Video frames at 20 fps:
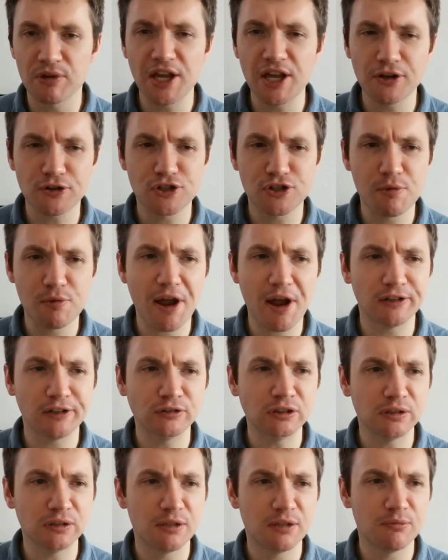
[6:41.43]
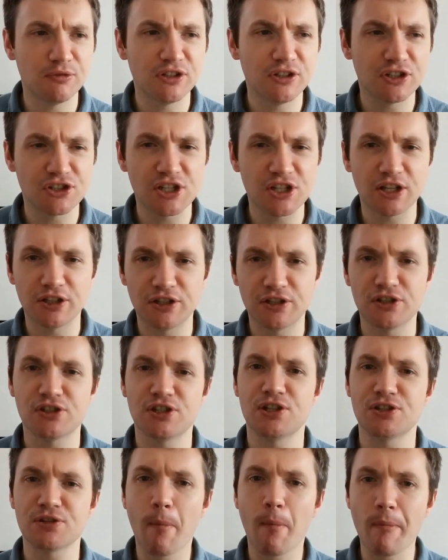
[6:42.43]
yeah, not too bad. I think the
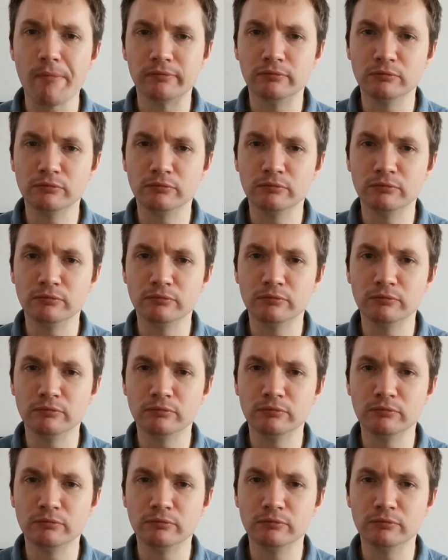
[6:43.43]
sickliness is